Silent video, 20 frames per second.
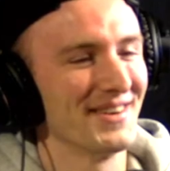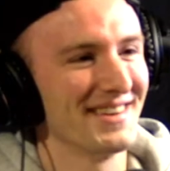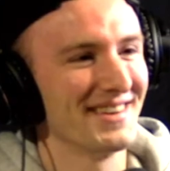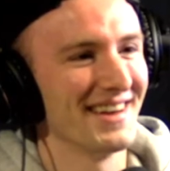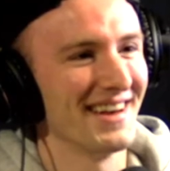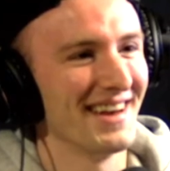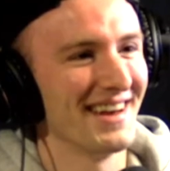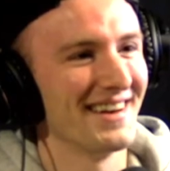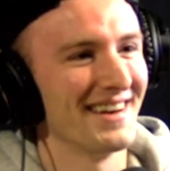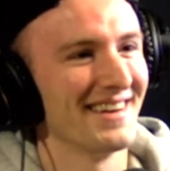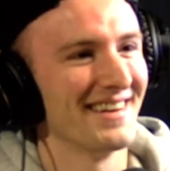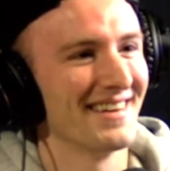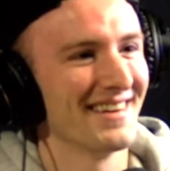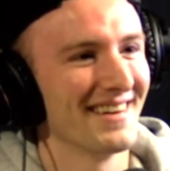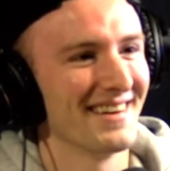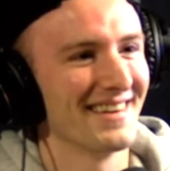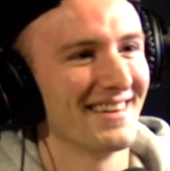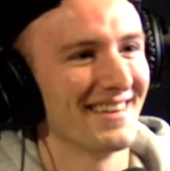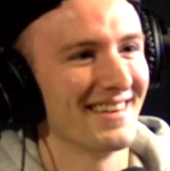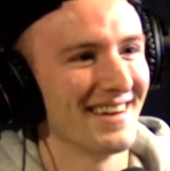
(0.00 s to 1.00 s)
for it to hit
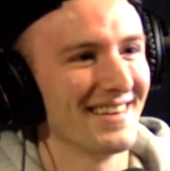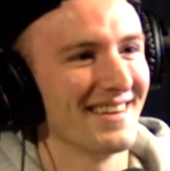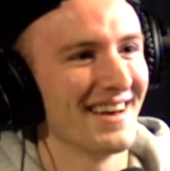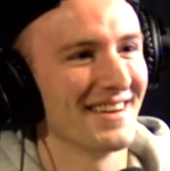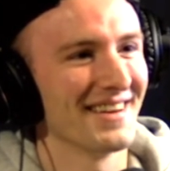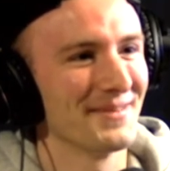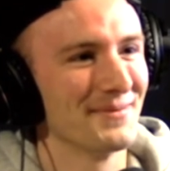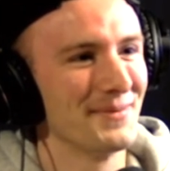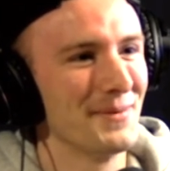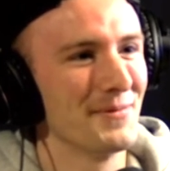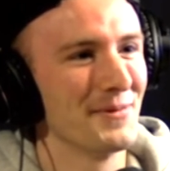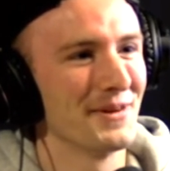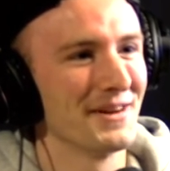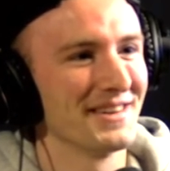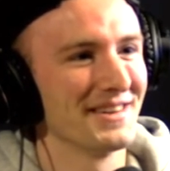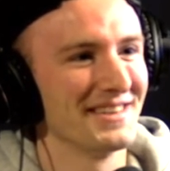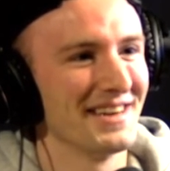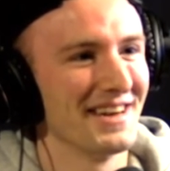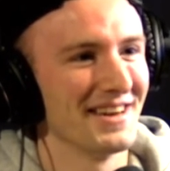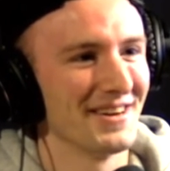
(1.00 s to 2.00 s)
10,000 people in
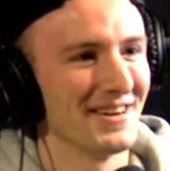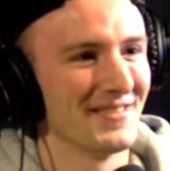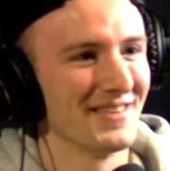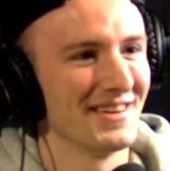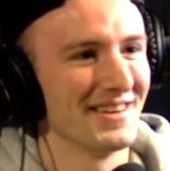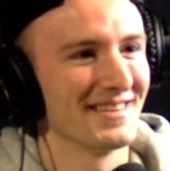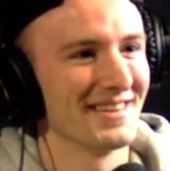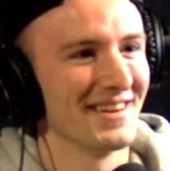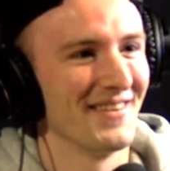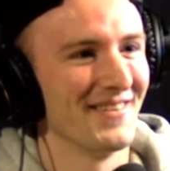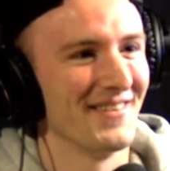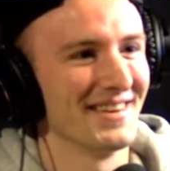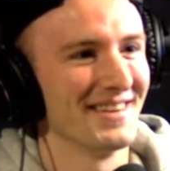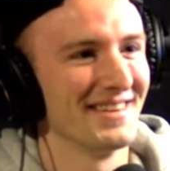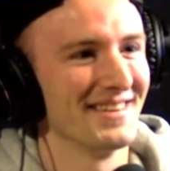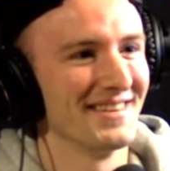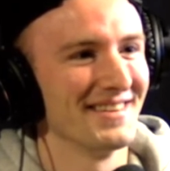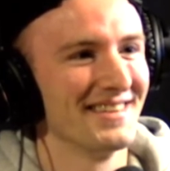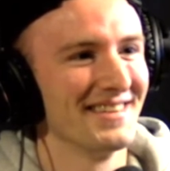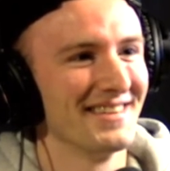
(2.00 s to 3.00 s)
a stadium, it hits that one
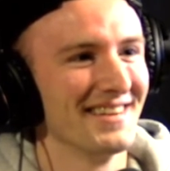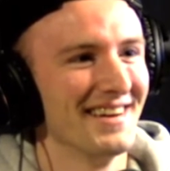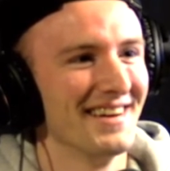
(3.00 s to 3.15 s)
dude.